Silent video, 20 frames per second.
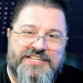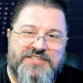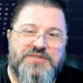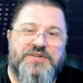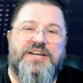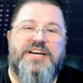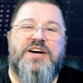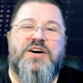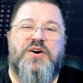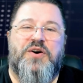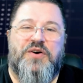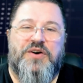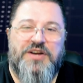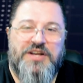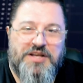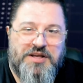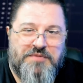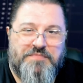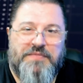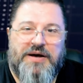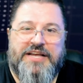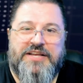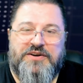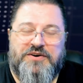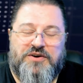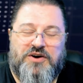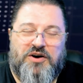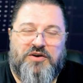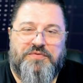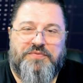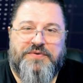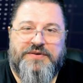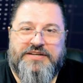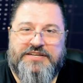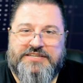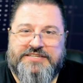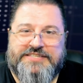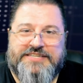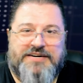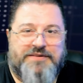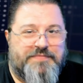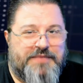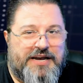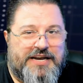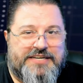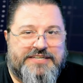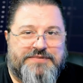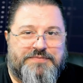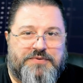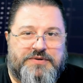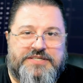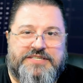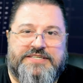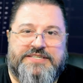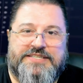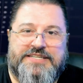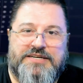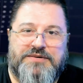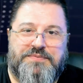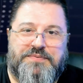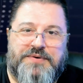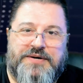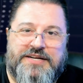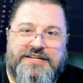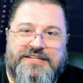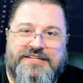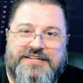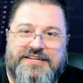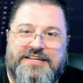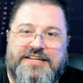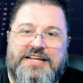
you can go buy your coffee in Starbucks, which is different.